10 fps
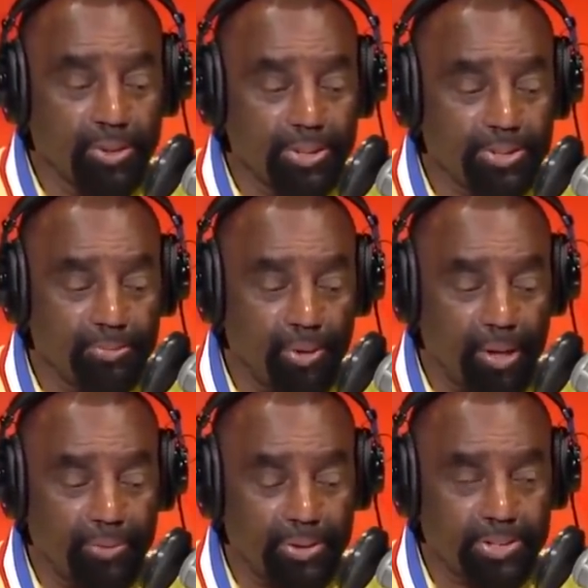police
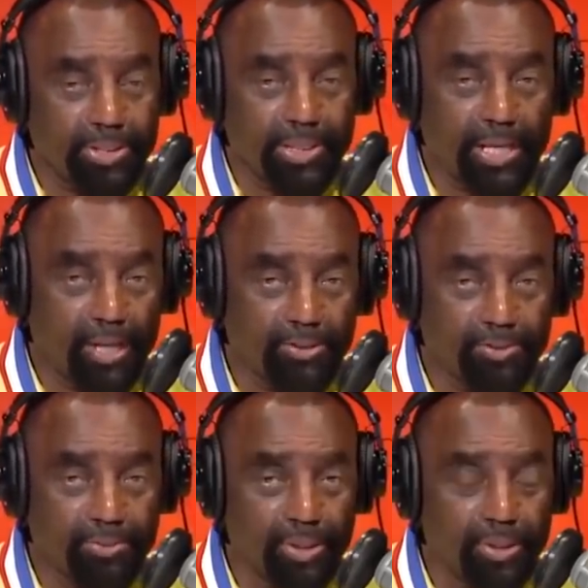department, city
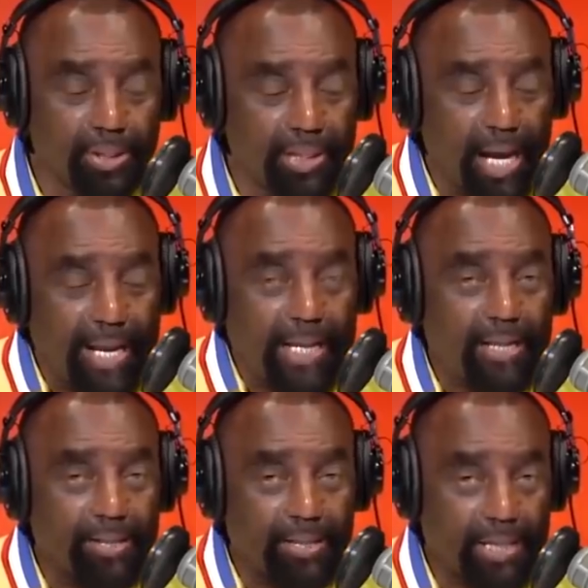council. It's
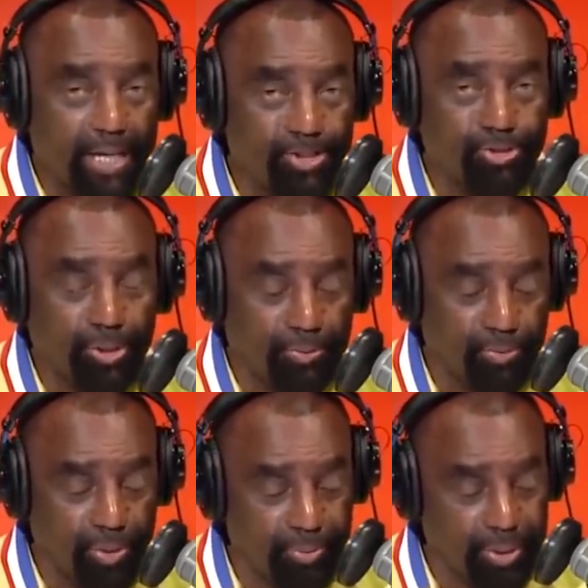not in the nature
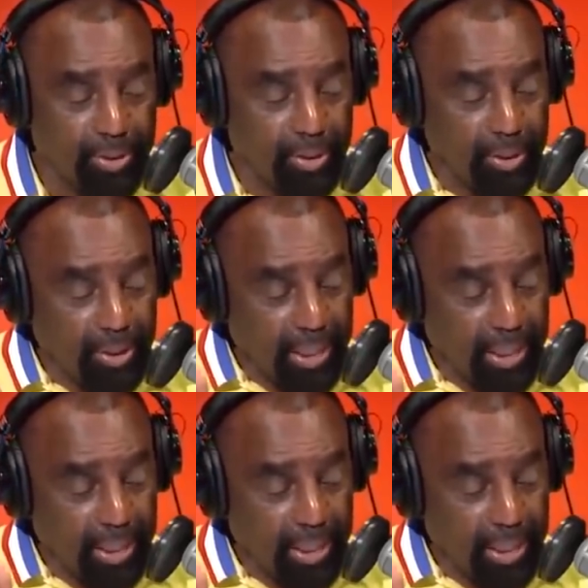of the woman.